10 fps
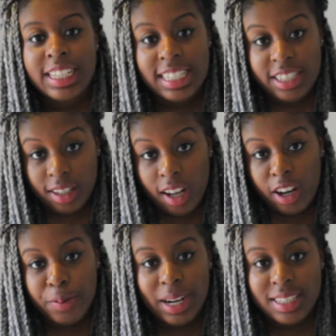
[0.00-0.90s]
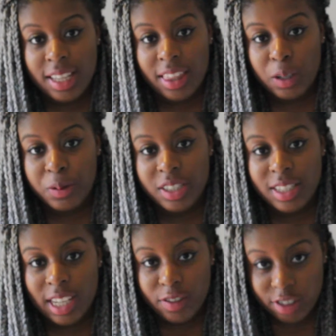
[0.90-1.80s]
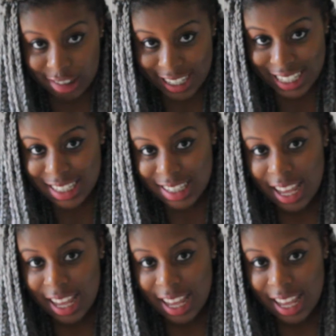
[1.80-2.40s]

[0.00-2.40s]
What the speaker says: a teacher laugh when I said that I wanted to get 4 A's.